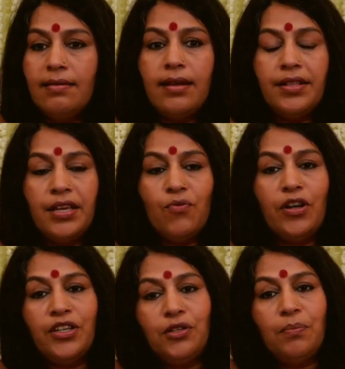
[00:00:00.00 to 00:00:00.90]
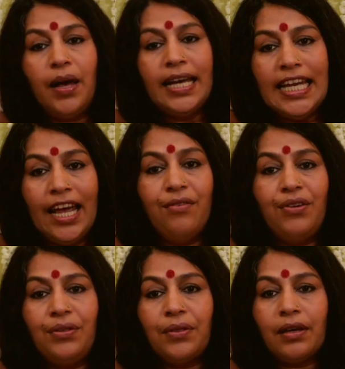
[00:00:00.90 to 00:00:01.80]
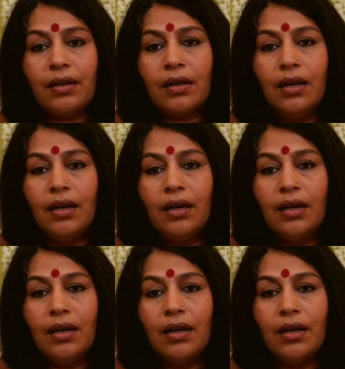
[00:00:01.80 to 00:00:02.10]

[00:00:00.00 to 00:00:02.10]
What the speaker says: and they wanted to buy everything.